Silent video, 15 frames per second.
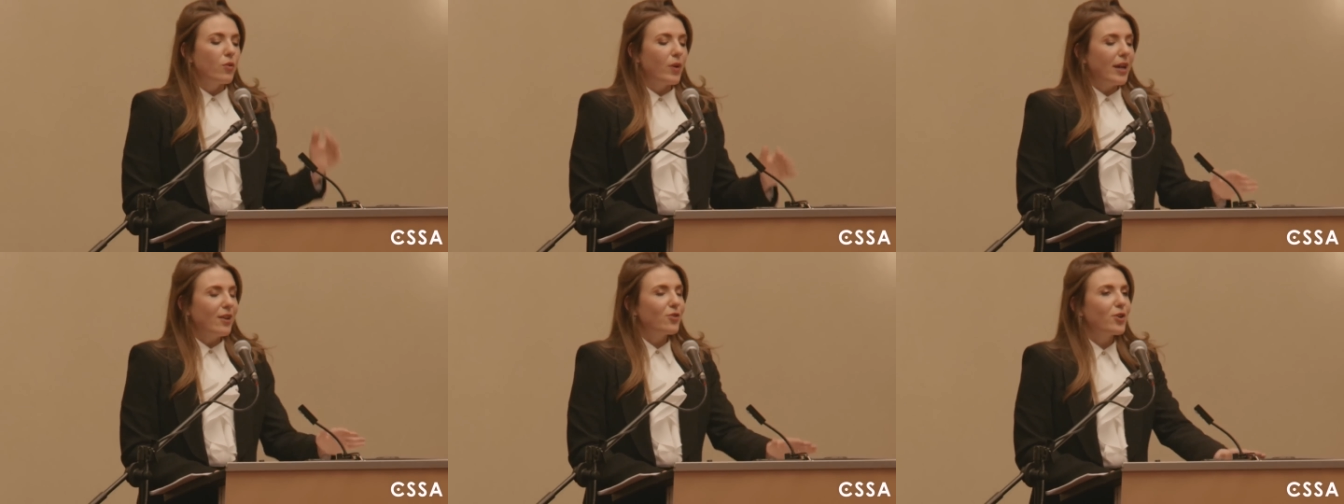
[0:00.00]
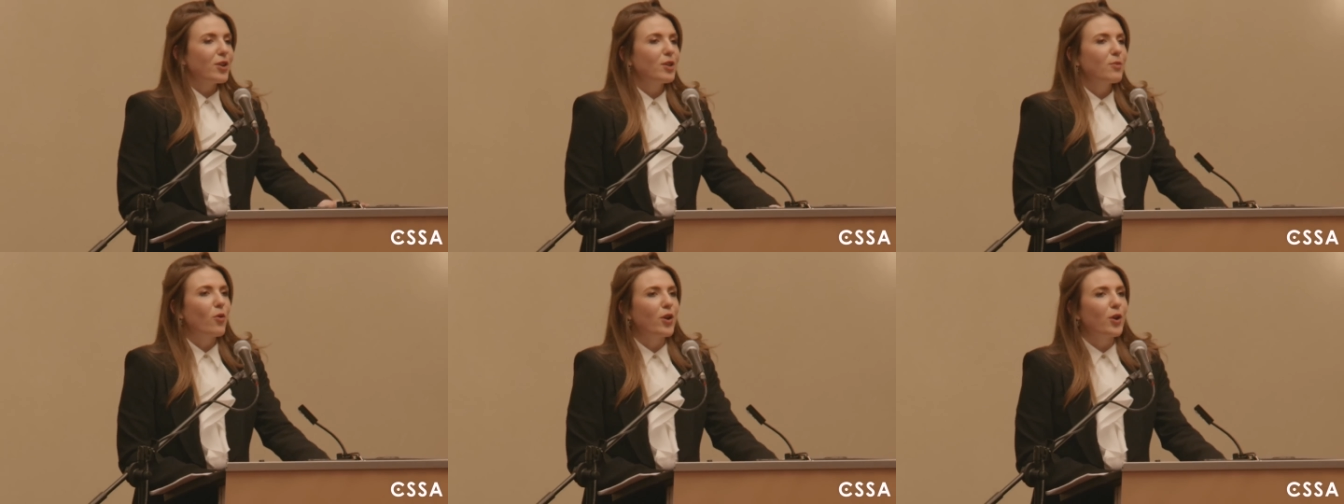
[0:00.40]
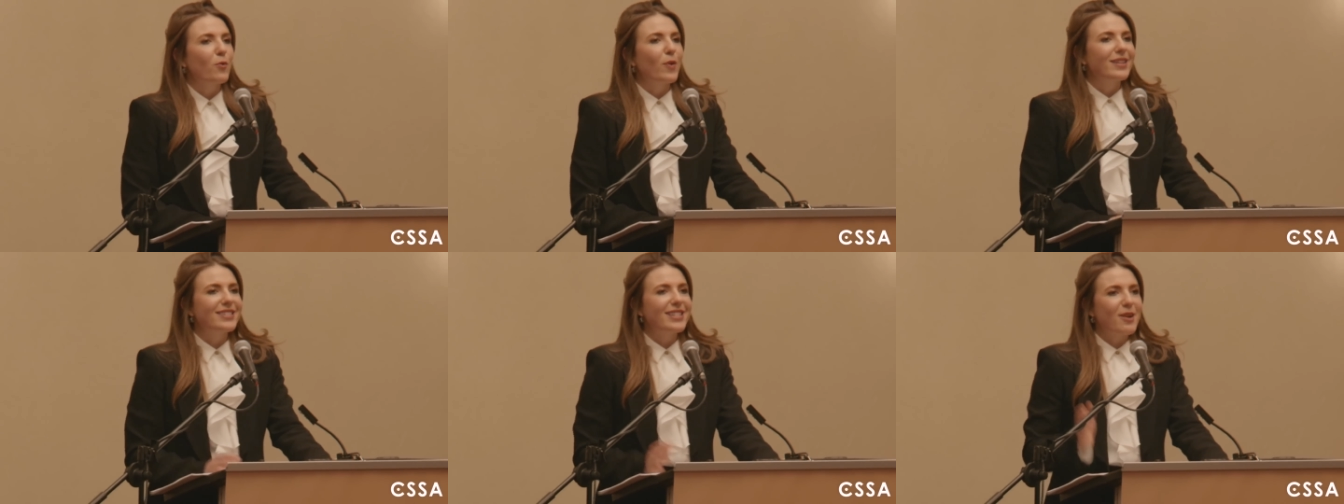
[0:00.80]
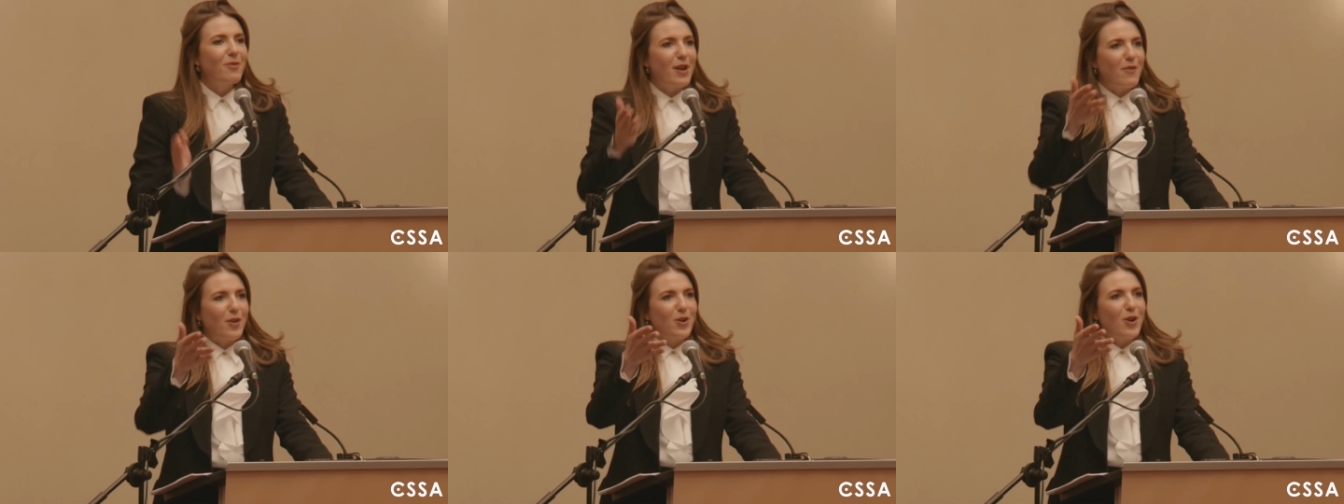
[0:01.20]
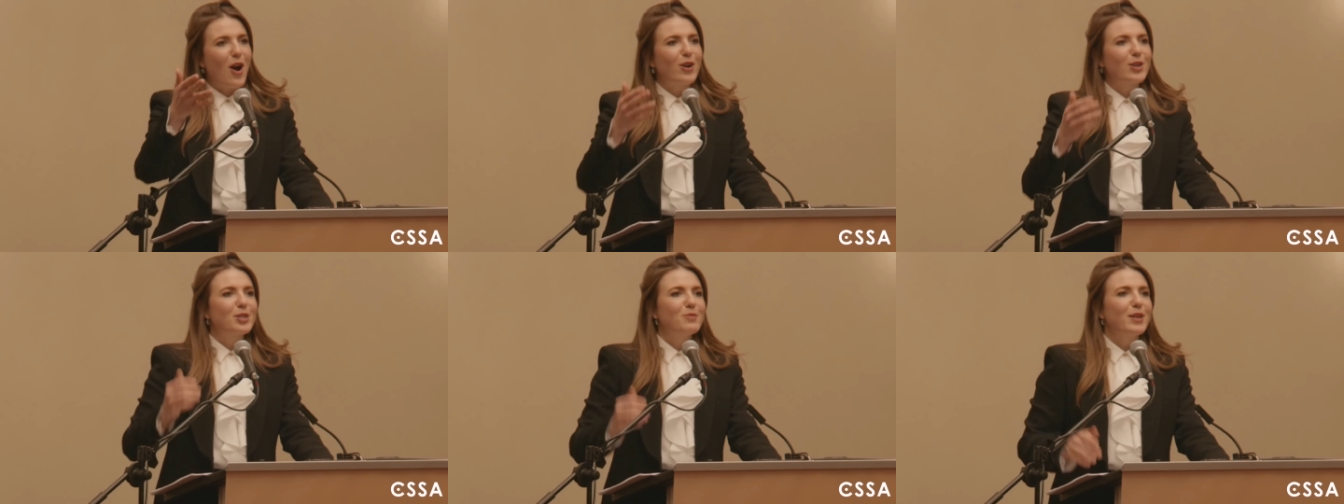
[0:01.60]
So 8:30 in the morning Wednesday we have our
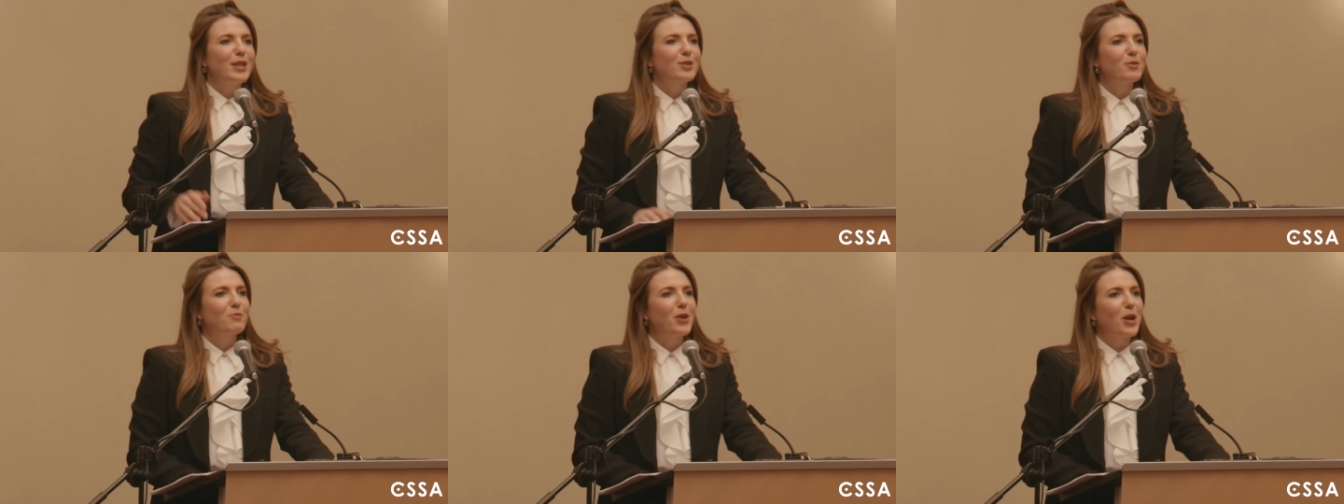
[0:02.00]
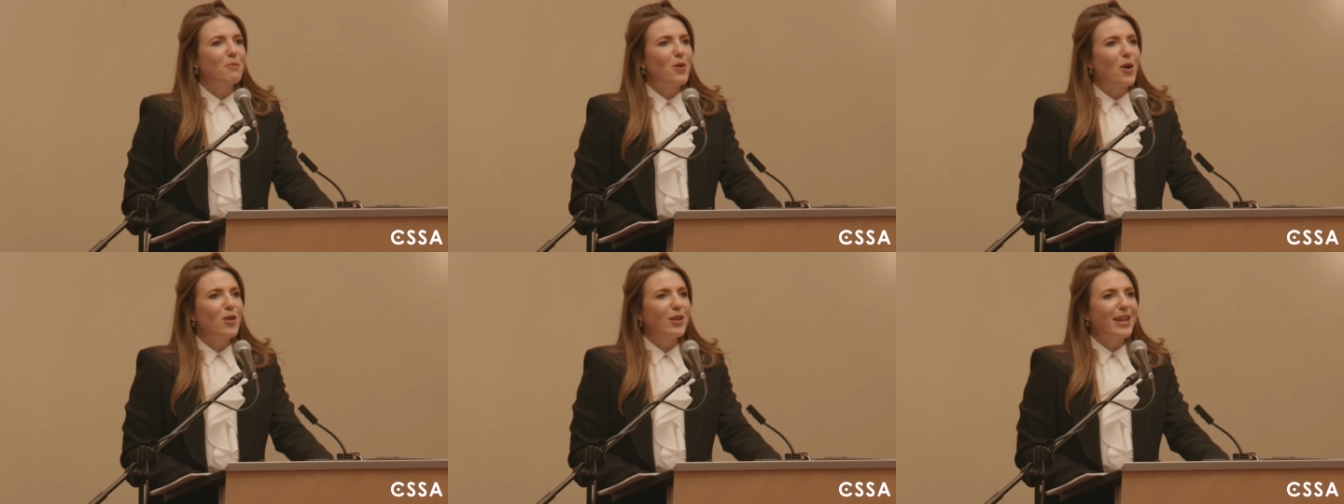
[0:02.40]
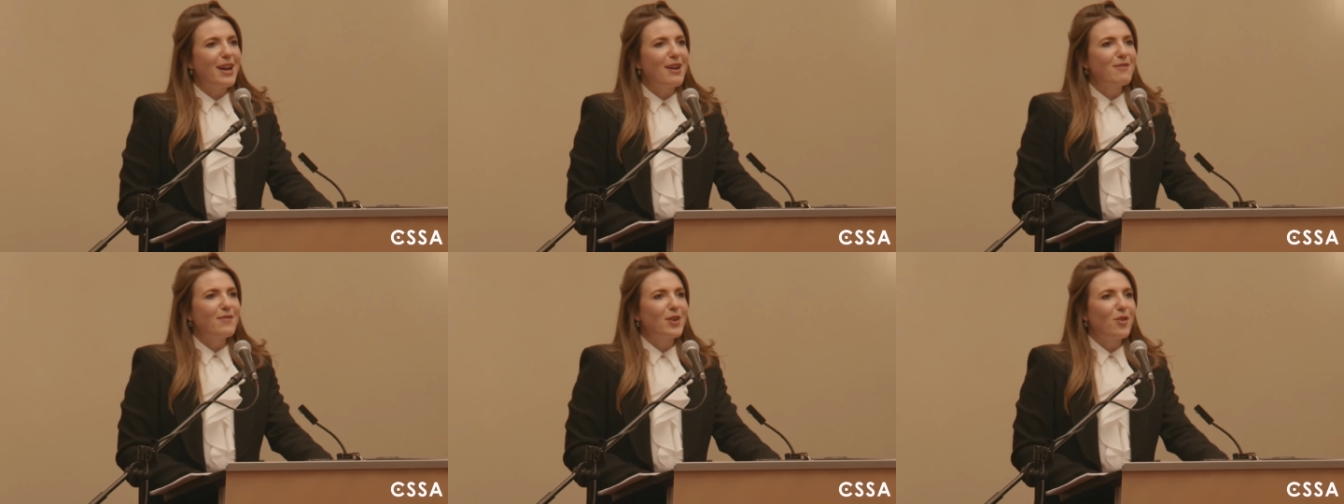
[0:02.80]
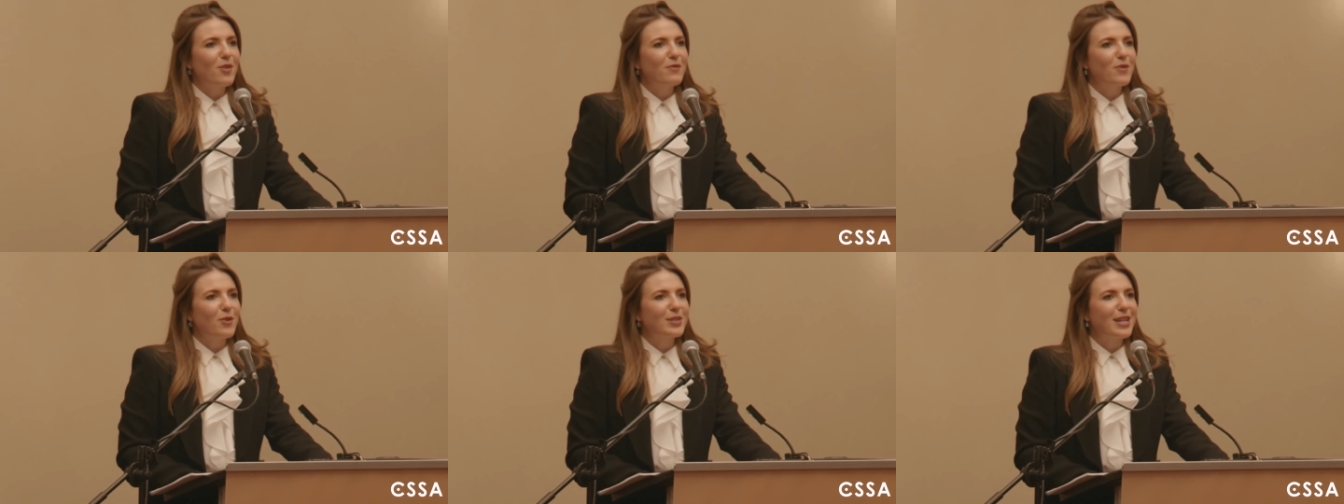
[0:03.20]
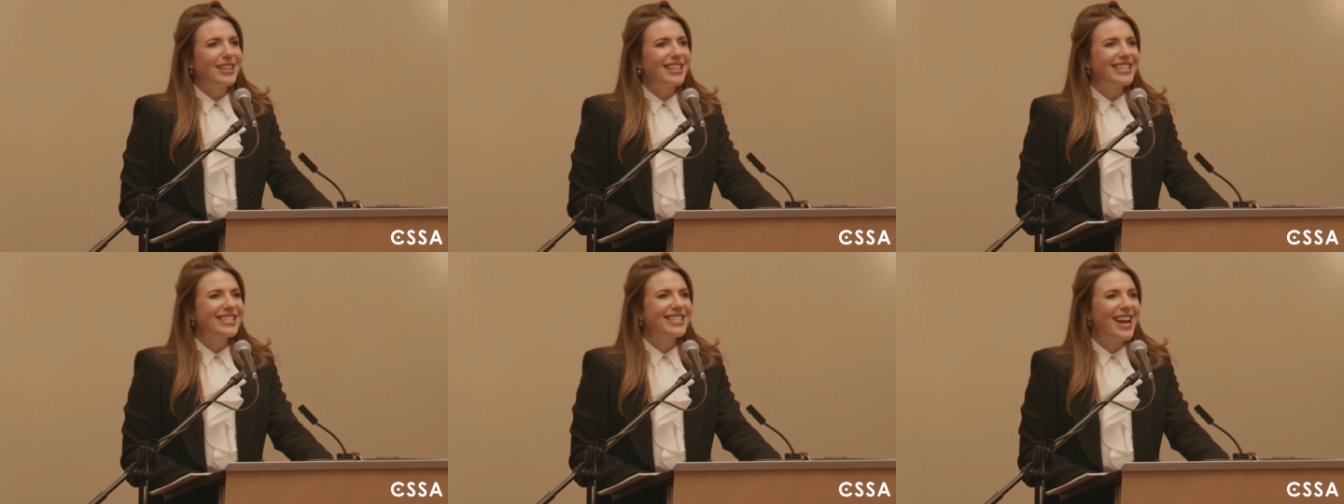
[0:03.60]
caucus meetings with Pierre Poilievre and all the folks
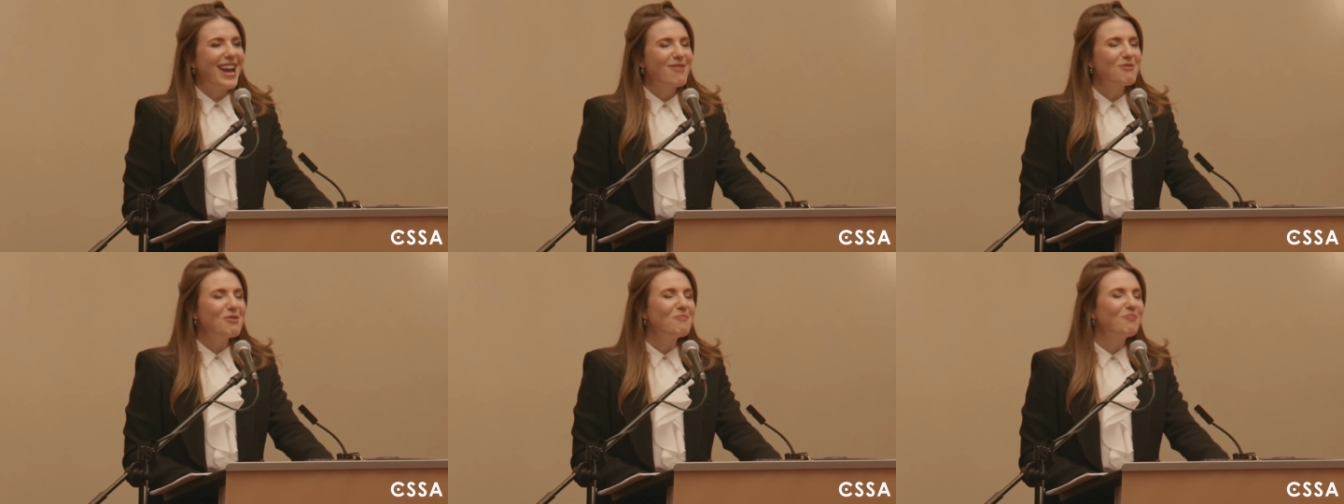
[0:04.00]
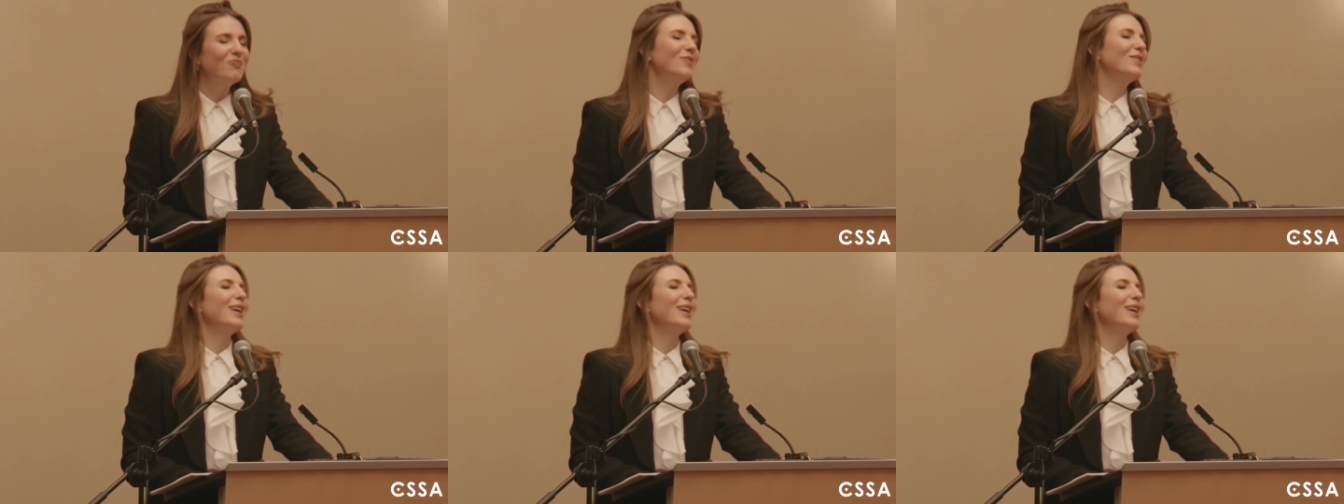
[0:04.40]
at this table.